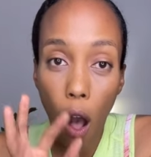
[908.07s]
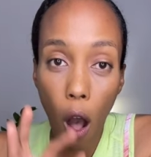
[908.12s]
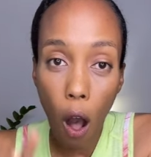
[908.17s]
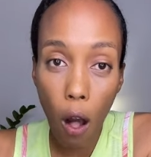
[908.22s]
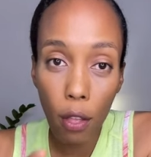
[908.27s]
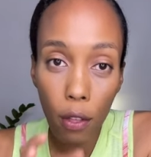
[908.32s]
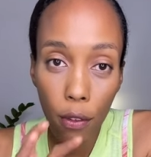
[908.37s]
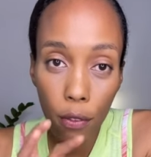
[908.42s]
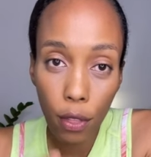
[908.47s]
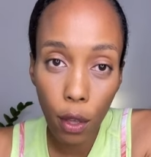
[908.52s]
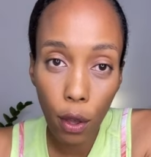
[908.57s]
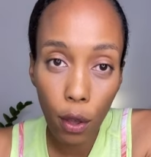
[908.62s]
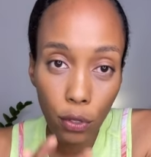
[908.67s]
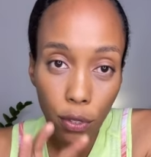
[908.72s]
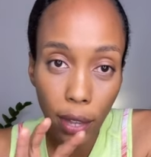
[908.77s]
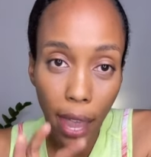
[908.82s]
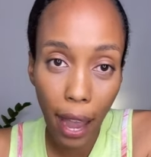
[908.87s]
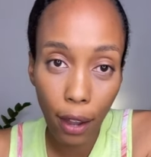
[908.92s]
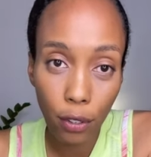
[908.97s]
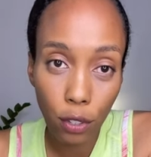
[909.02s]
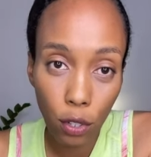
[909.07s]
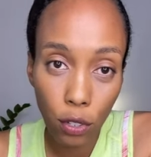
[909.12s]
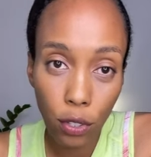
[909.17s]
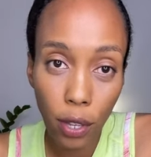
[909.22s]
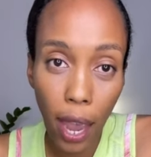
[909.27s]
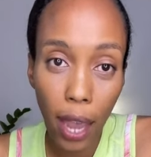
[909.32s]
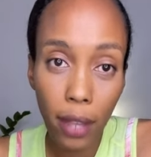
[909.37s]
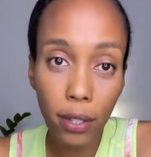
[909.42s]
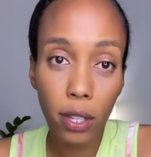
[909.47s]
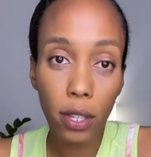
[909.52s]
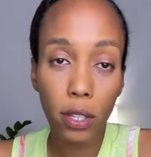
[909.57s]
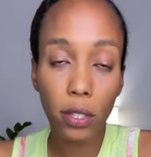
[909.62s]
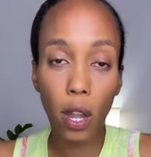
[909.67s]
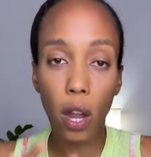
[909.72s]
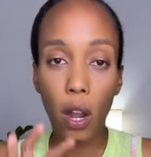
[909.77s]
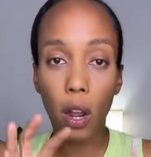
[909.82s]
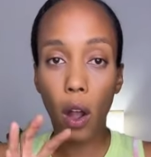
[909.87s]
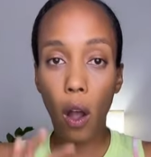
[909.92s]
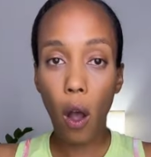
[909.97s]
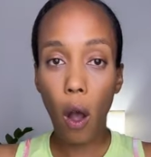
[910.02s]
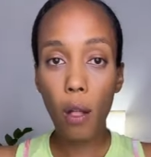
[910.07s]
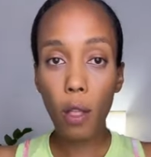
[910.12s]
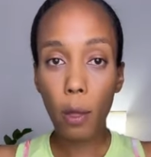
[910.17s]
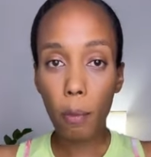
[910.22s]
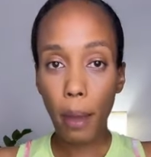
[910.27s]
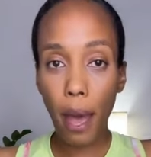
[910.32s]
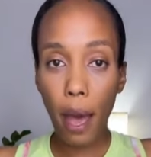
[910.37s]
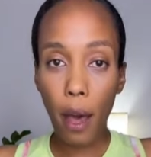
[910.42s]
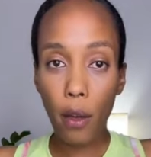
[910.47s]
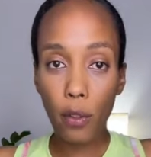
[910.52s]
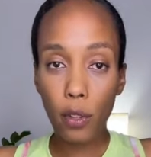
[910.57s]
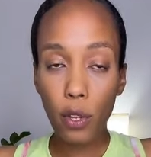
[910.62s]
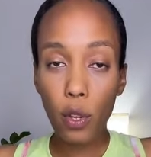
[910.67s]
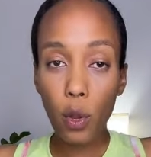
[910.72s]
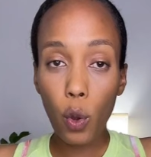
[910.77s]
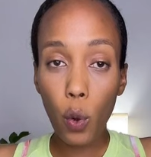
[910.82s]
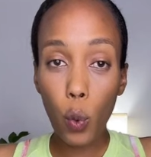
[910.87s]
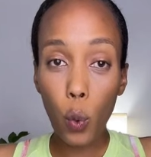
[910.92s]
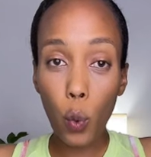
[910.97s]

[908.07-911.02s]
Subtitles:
all of those exercises are all about